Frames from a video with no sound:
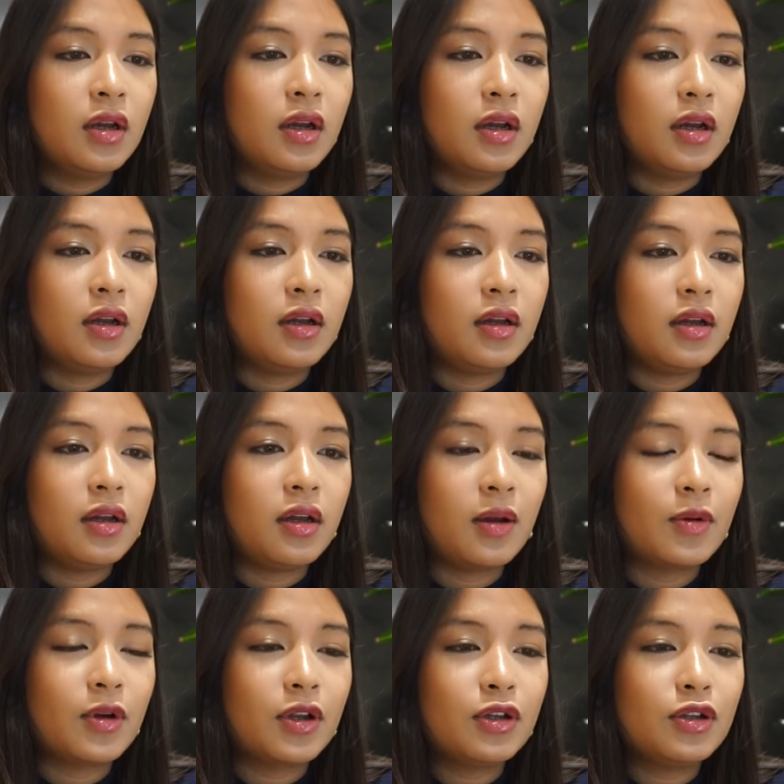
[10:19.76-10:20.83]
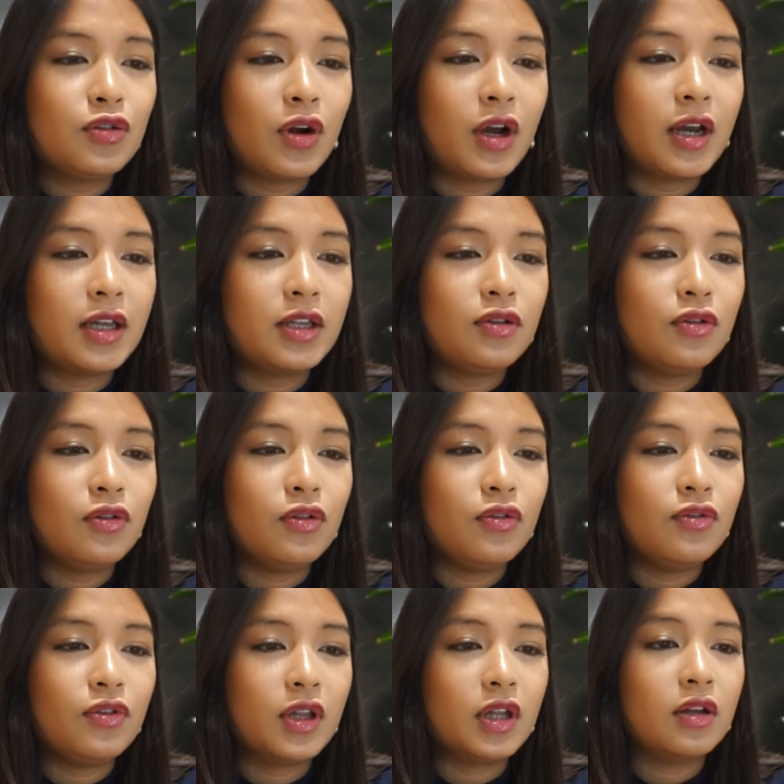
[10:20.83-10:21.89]
I'm gonna try to
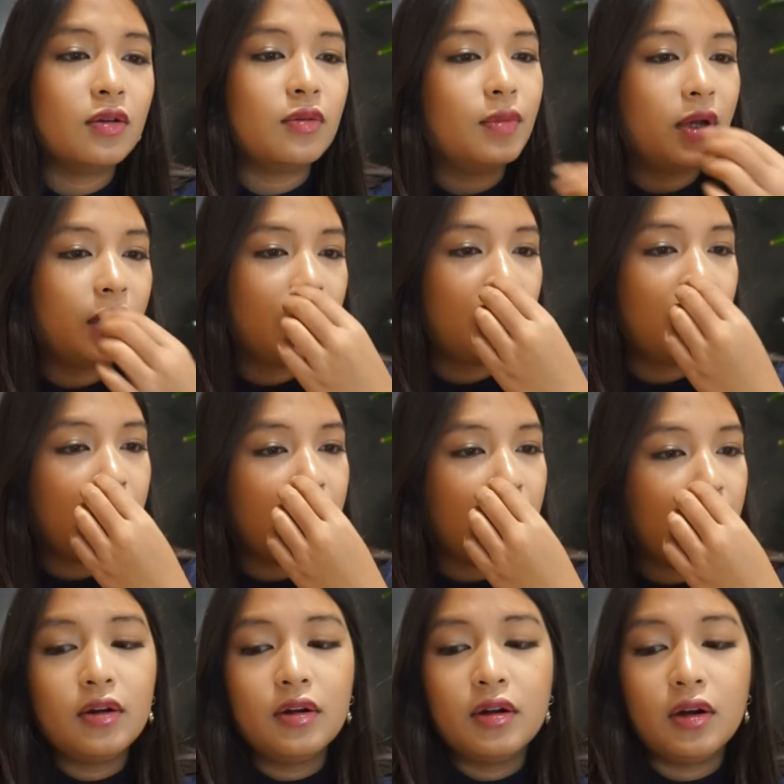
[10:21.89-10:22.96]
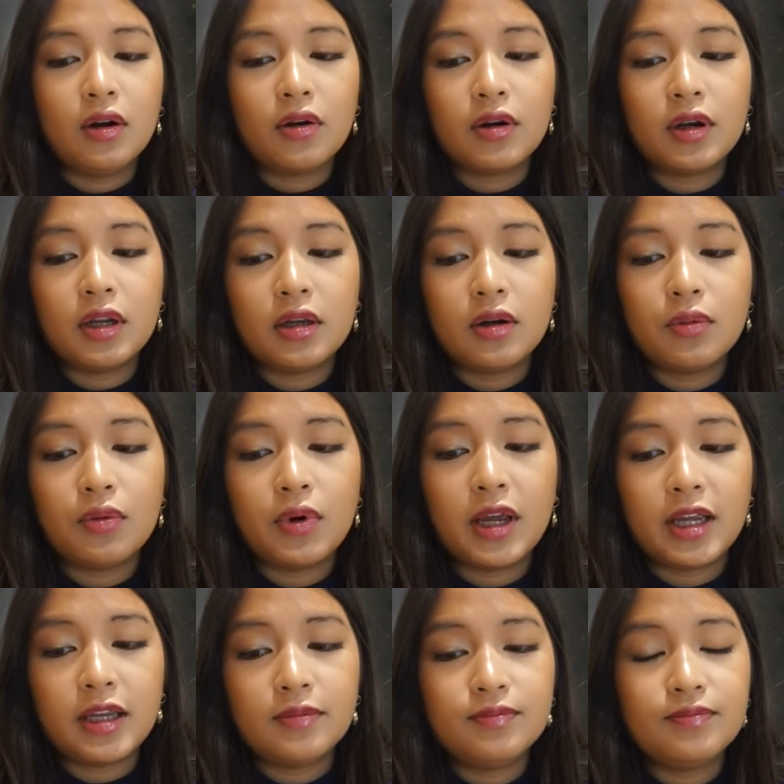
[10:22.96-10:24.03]
film a learning
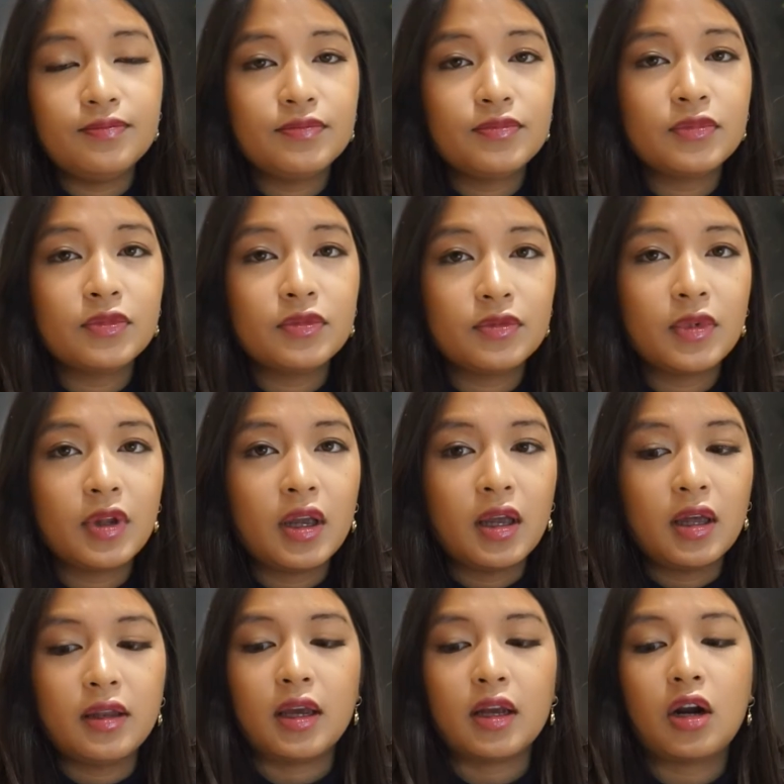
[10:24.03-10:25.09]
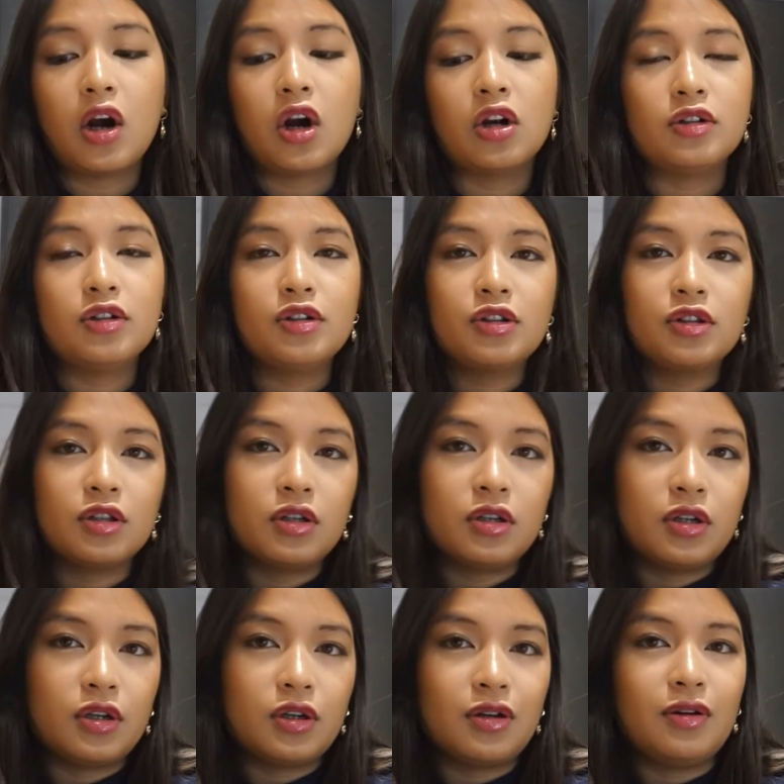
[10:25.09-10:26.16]
way cards
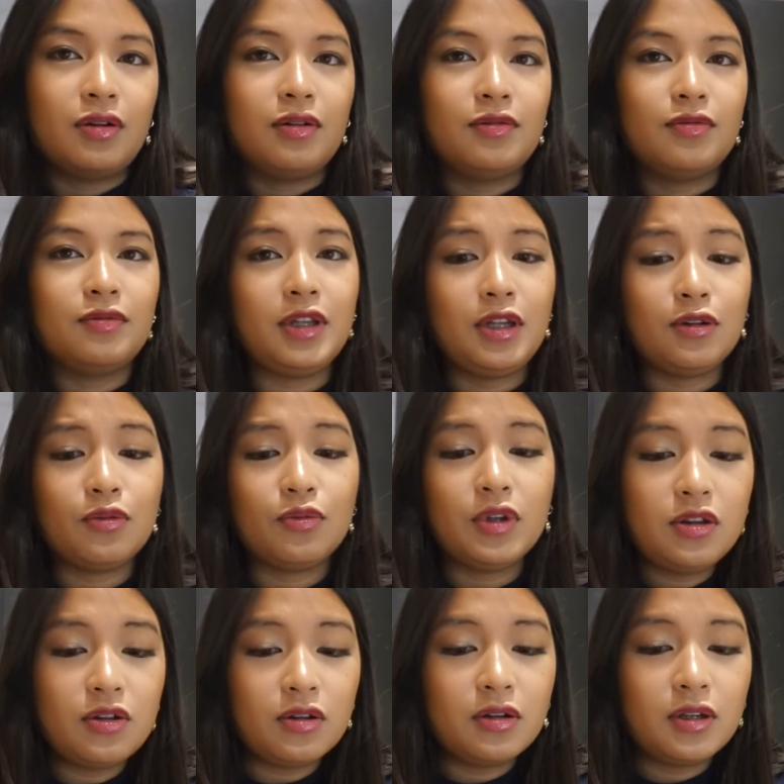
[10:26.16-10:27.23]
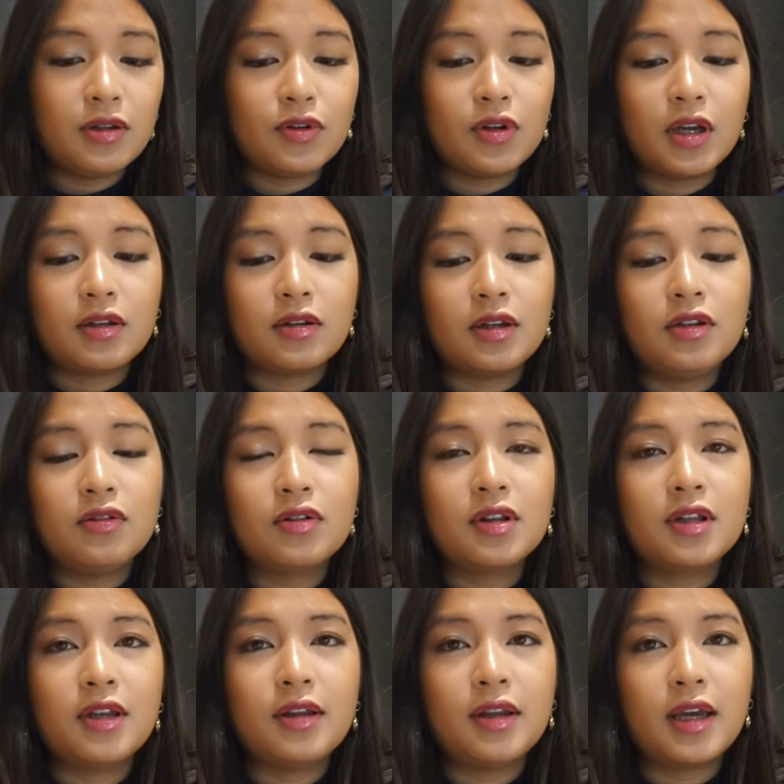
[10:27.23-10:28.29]
in Norwegian. If you guys are
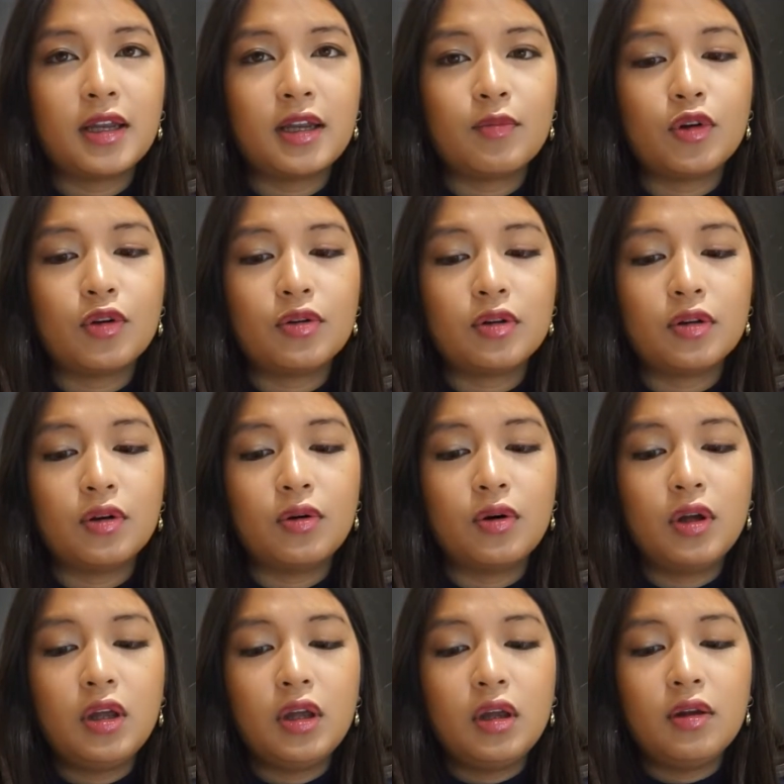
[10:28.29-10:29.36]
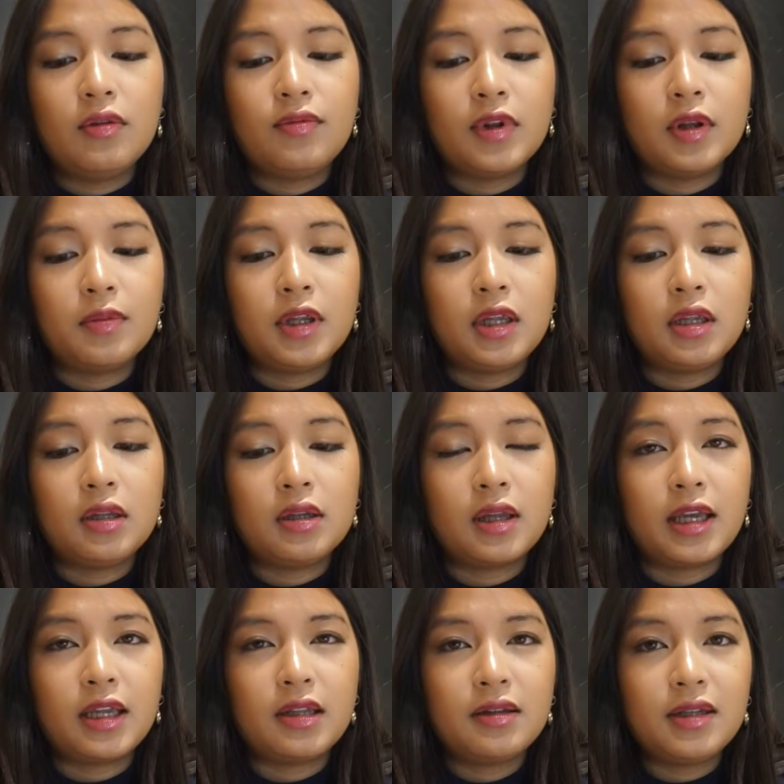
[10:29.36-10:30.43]
interested in that, I'm also filming
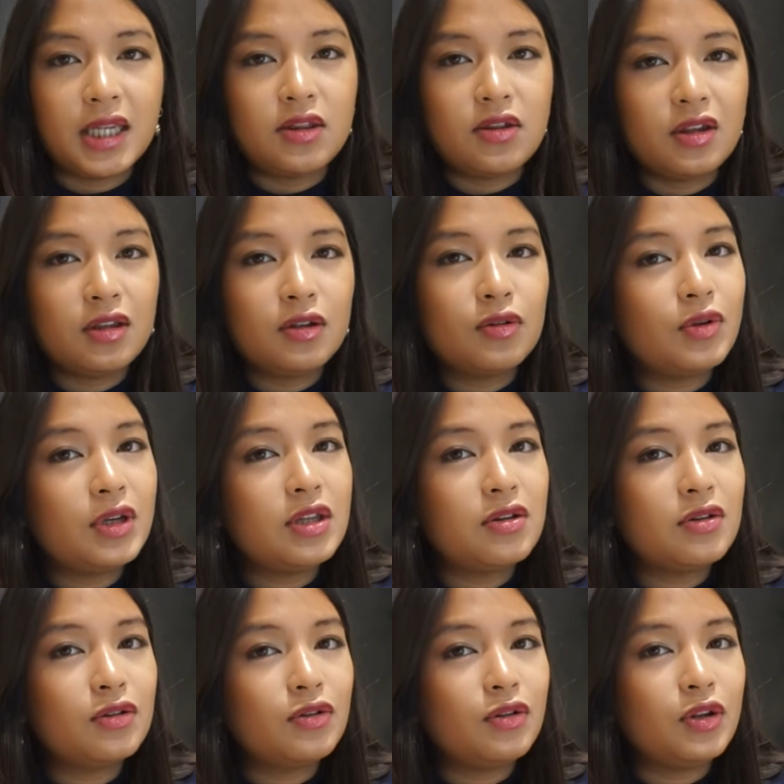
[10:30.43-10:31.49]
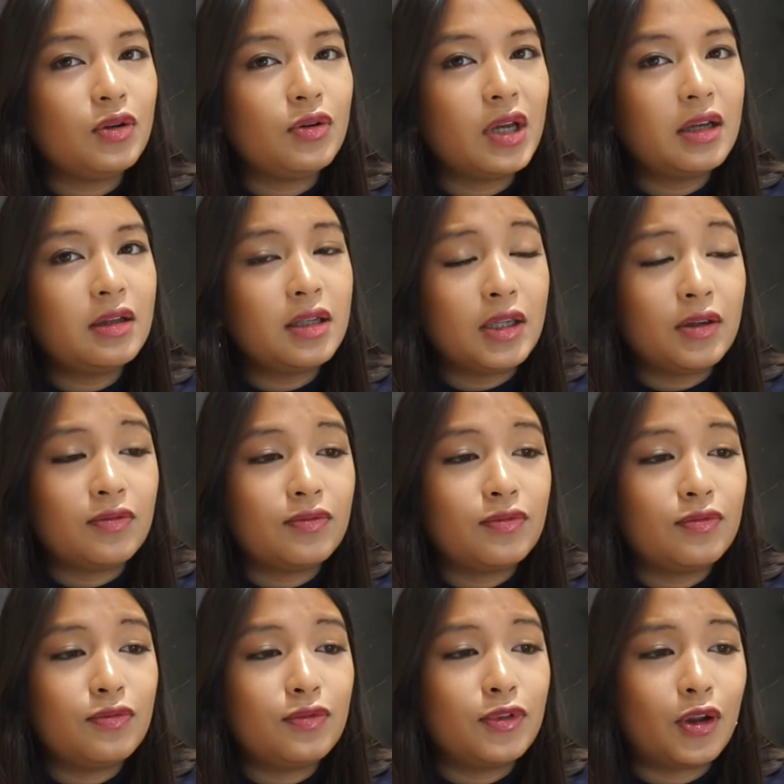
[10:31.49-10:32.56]
like teaching Norwegian to you guys if
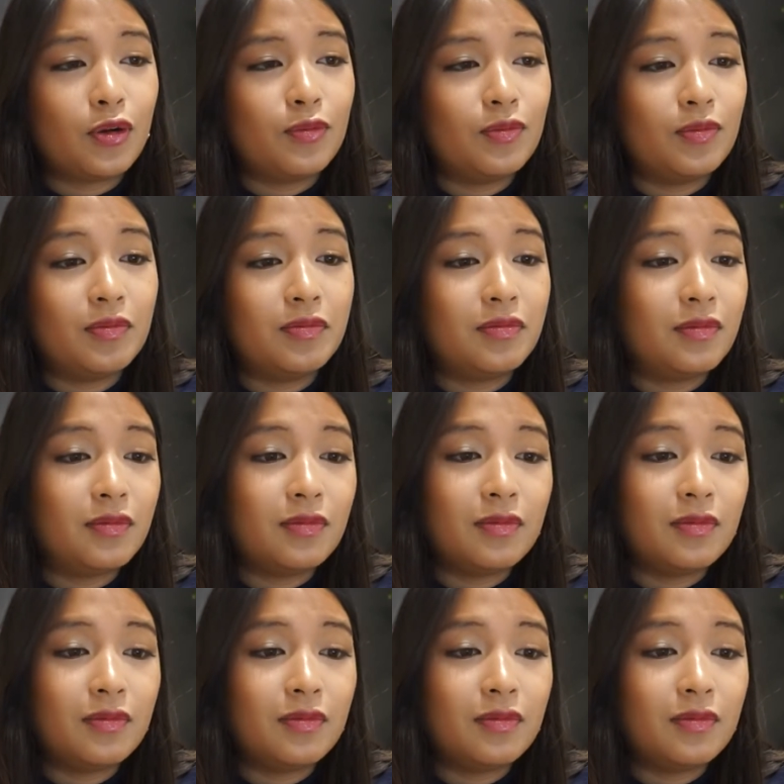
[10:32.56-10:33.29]
some